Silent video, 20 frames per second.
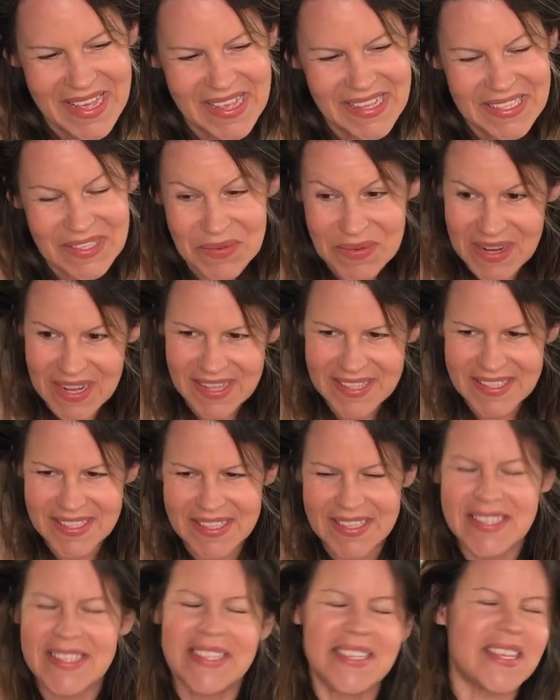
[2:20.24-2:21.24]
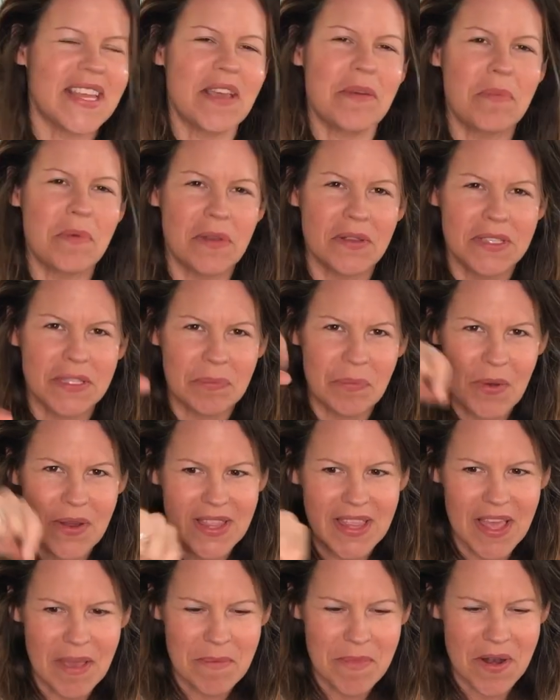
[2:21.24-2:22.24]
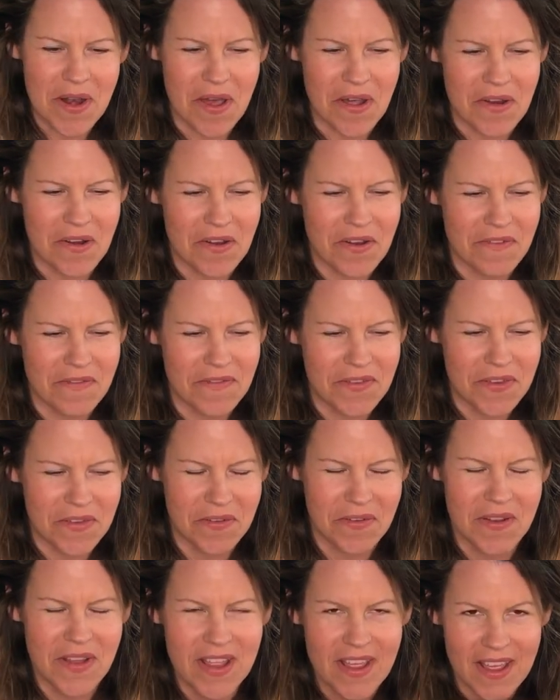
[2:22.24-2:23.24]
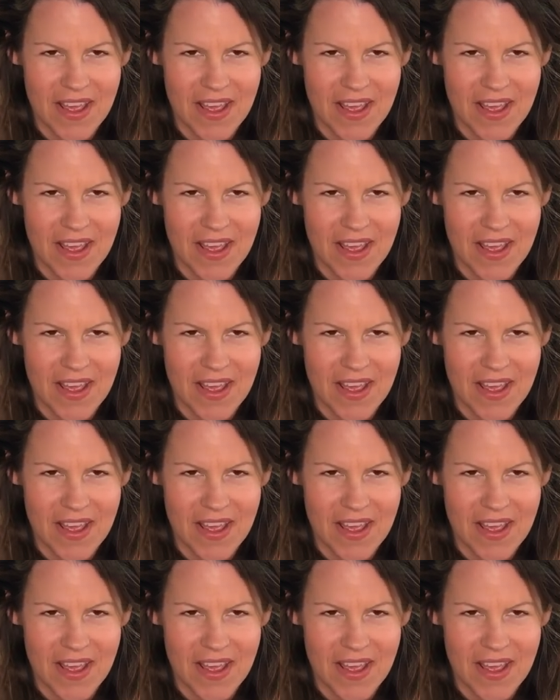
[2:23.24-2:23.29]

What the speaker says: someone else at the table sprayed lemon on her food,